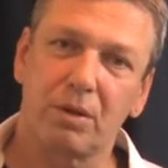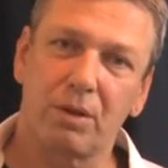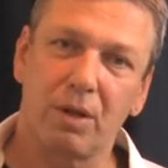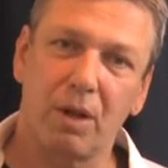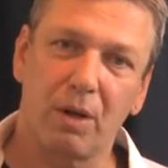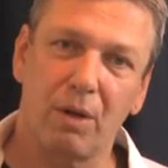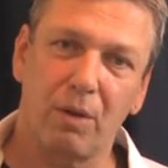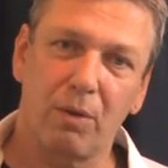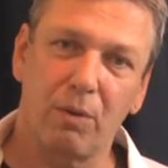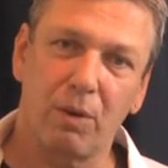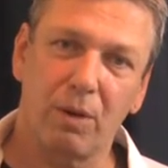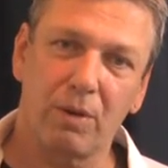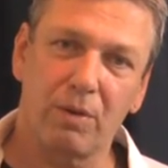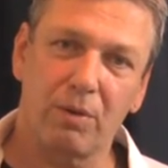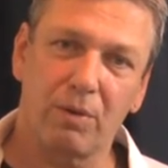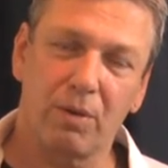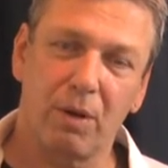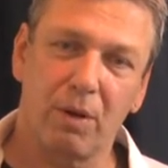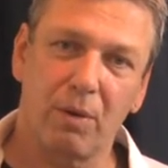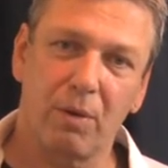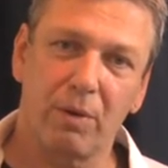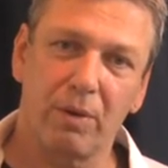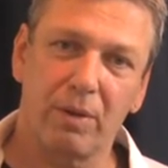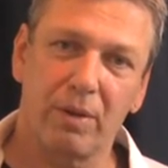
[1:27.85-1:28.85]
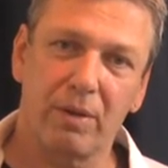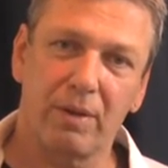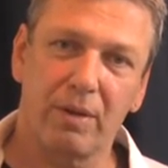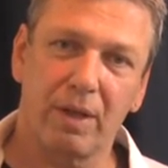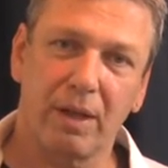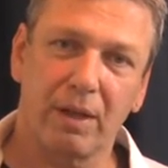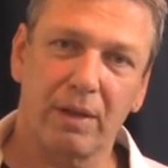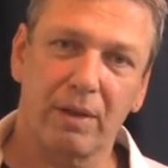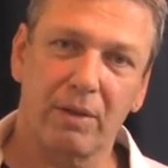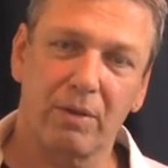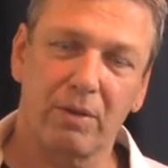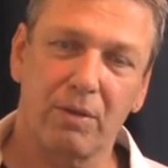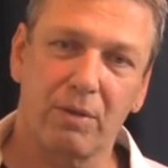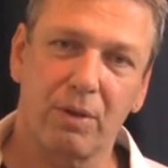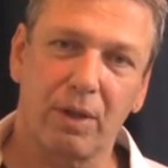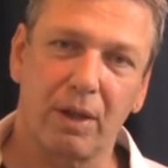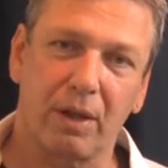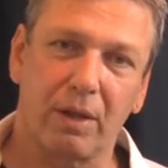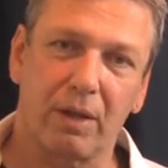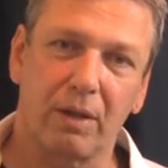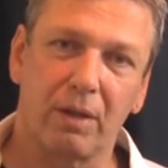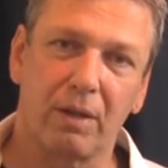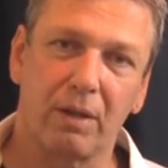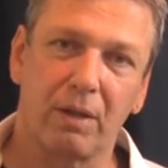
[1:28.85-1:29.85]
So what's wrong with the second
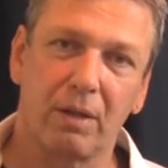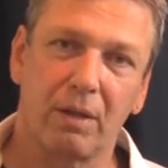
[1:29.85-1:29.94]
string?